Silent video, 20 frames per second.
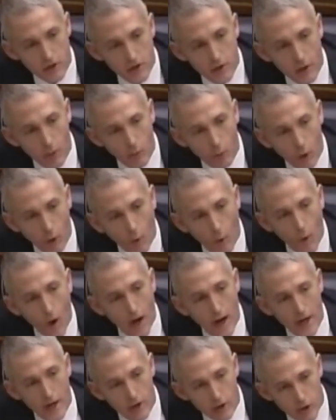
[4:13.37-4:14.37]
that
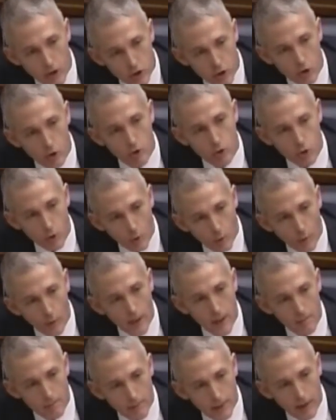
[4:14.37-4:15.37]
required you to
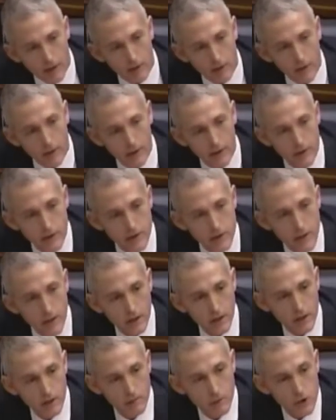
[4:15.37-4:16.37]
erect barricades,
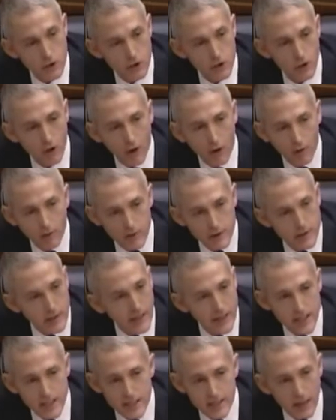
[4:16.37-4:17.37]
Mr. Jarvis? That
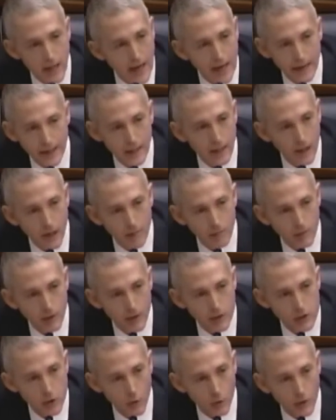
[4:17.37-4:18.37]
is not a
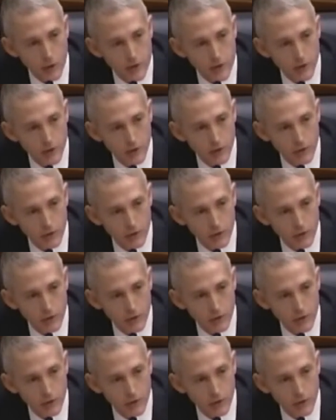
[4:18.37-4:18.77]
complex question.